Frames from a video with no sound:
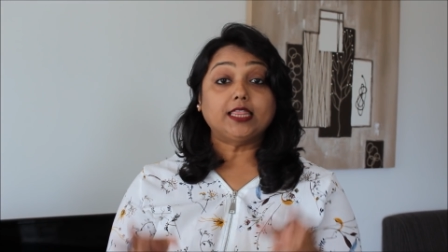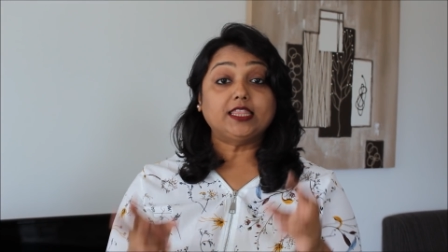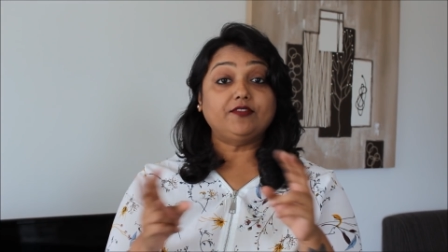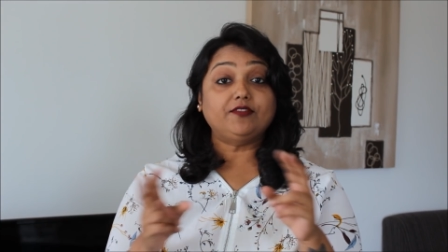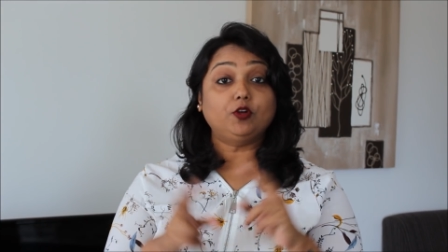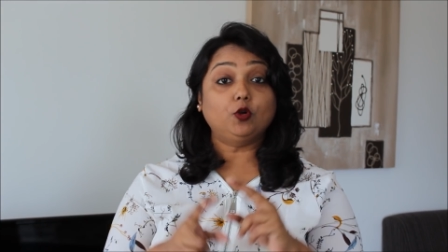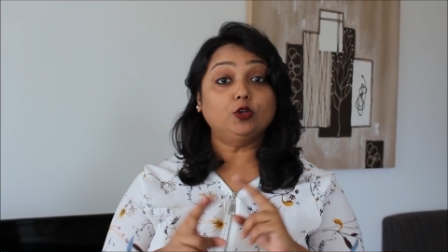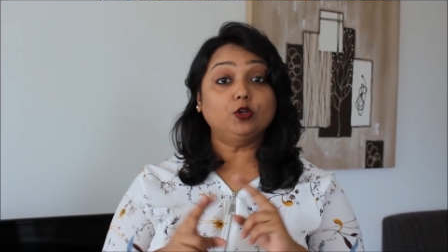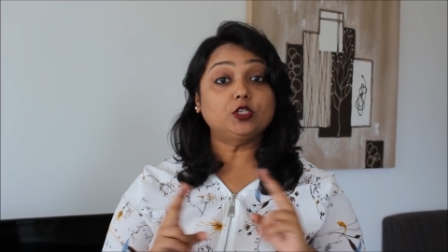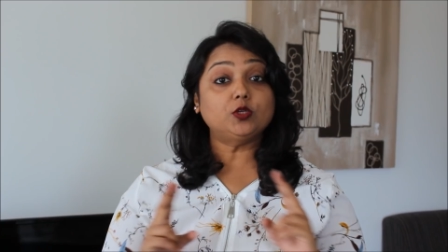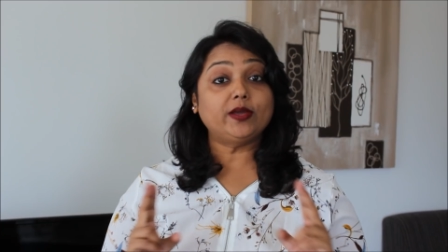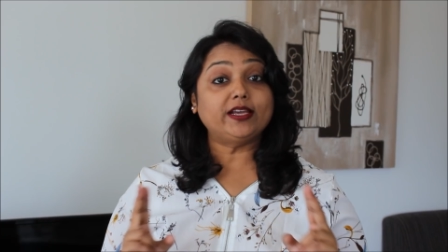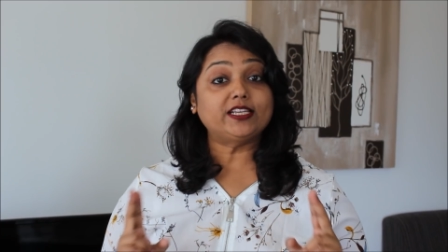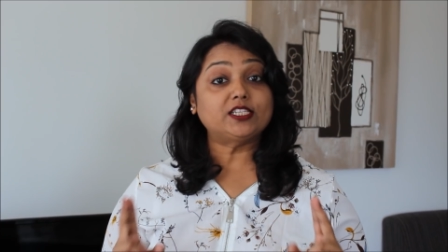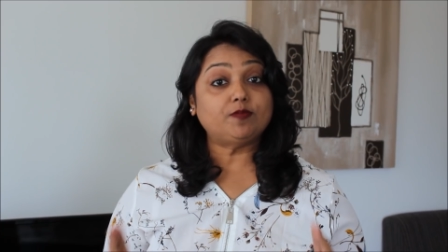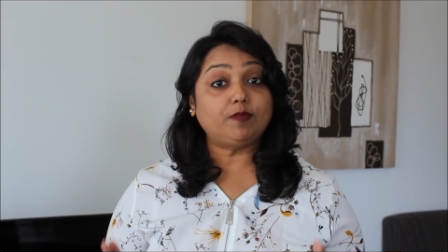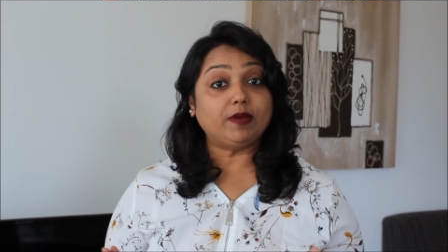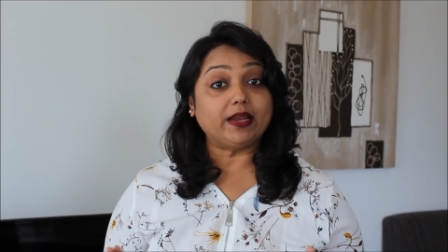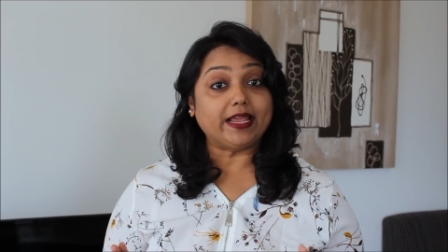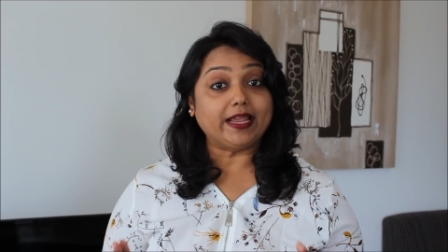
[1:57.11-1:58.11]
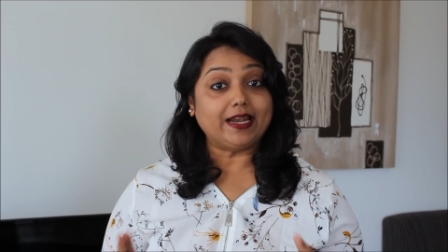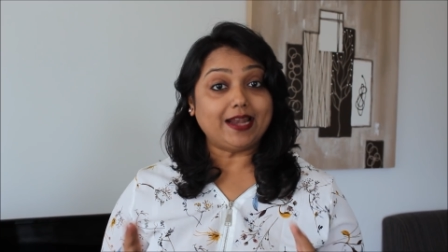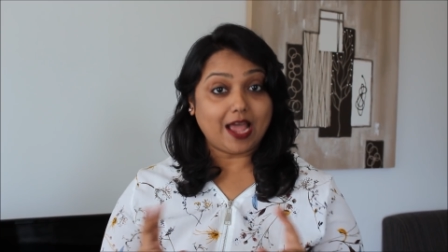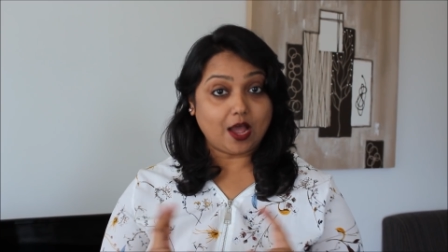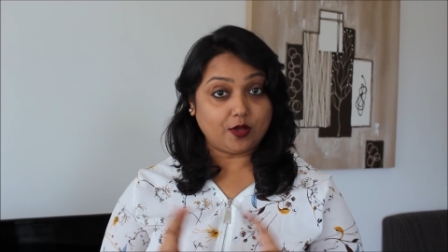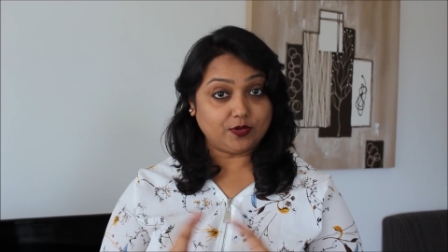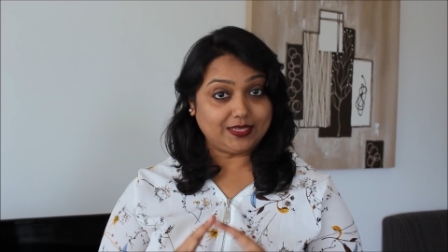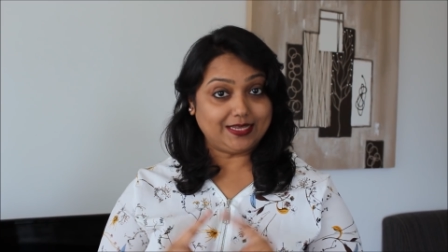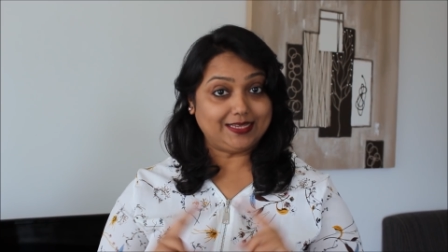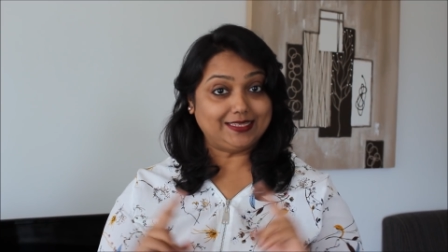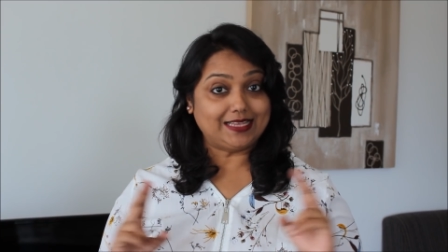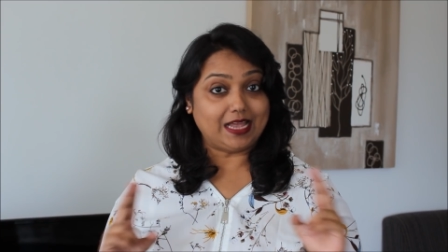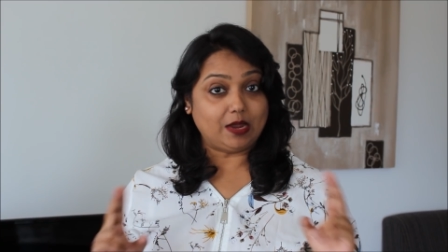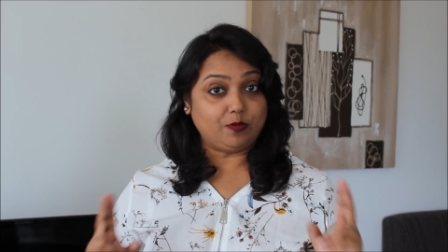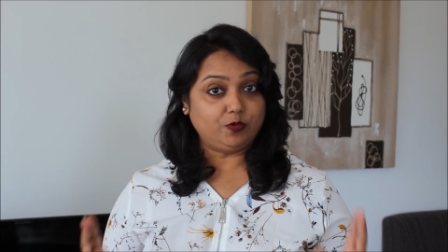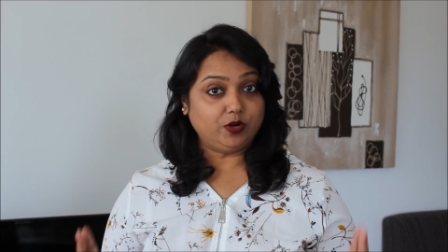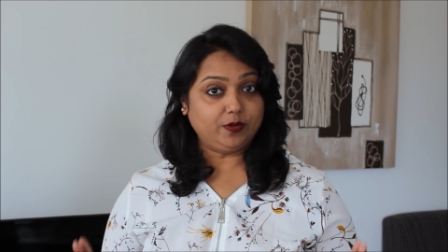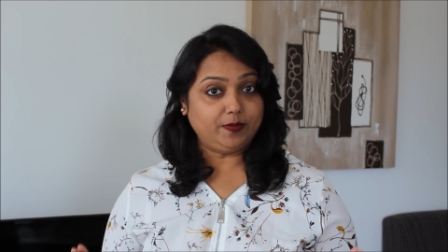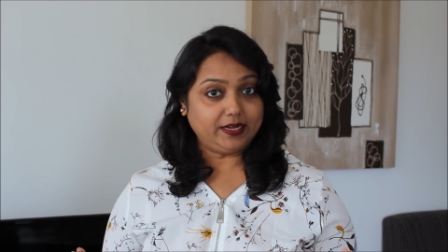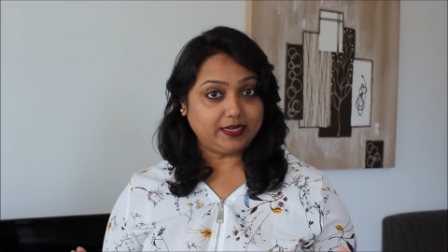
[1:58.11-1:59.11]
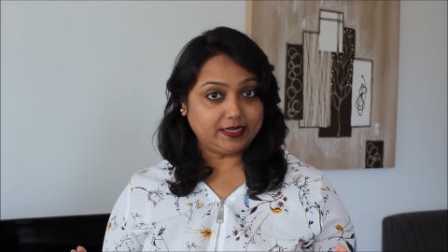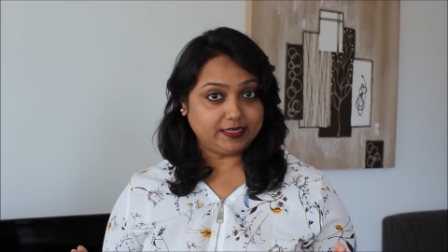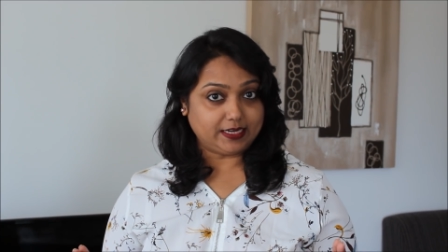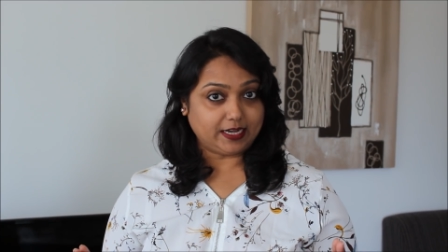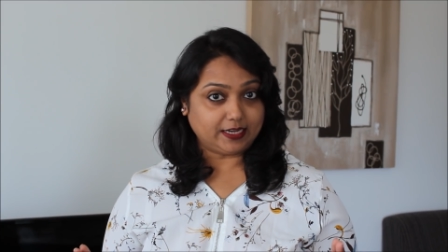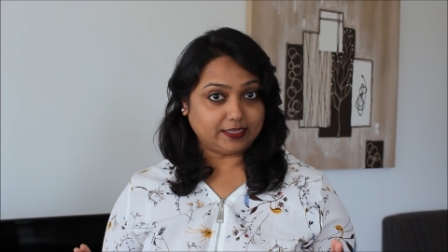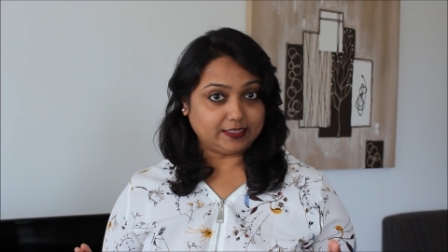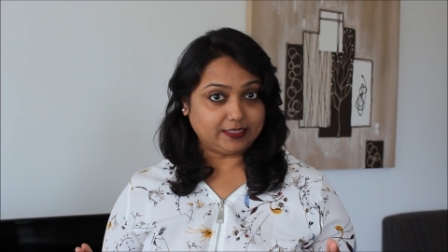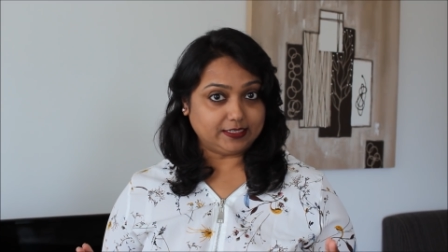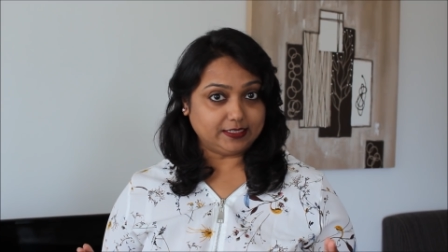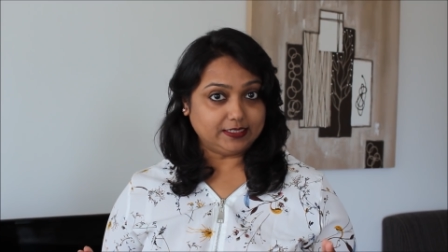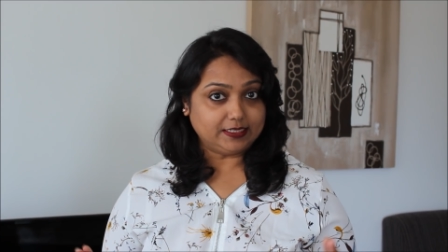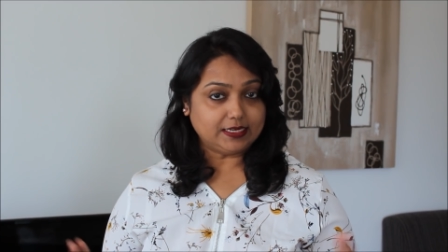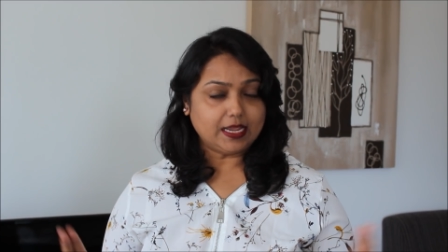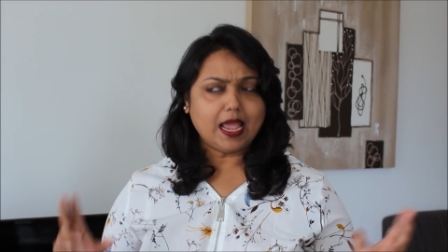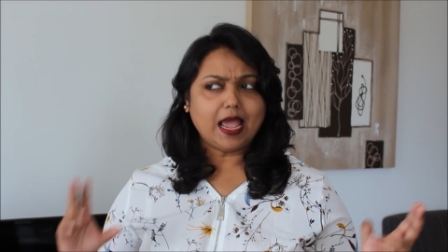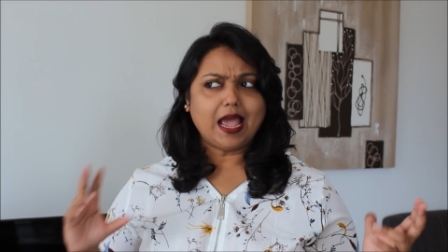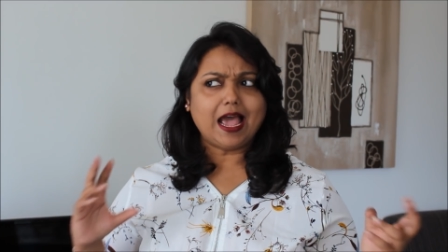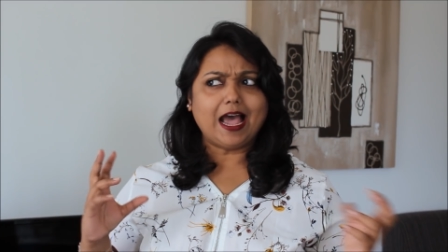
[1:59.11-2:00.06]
They will also explain how the exam will be conducted.